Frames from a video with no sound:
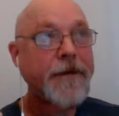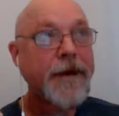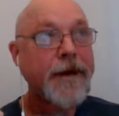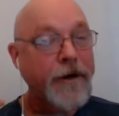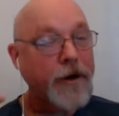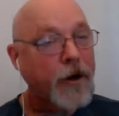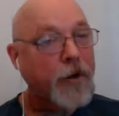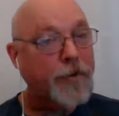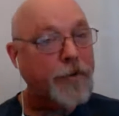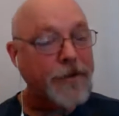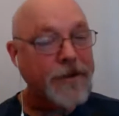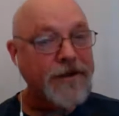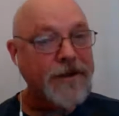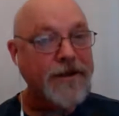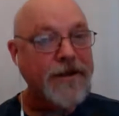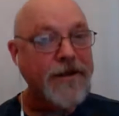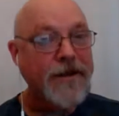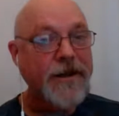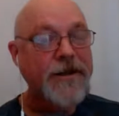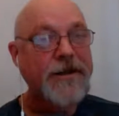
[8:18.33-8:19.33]

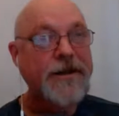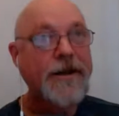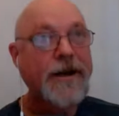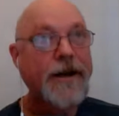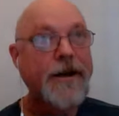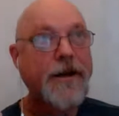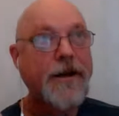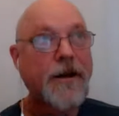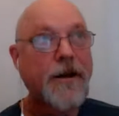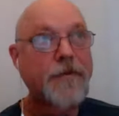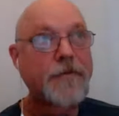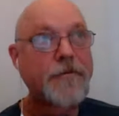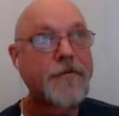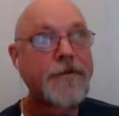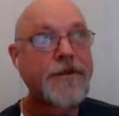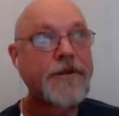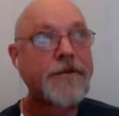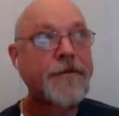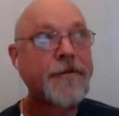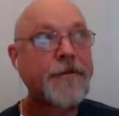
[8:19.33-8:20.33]
helplessness that
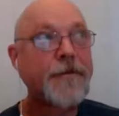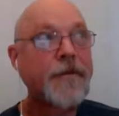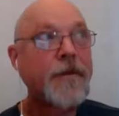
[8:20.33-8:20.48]
comes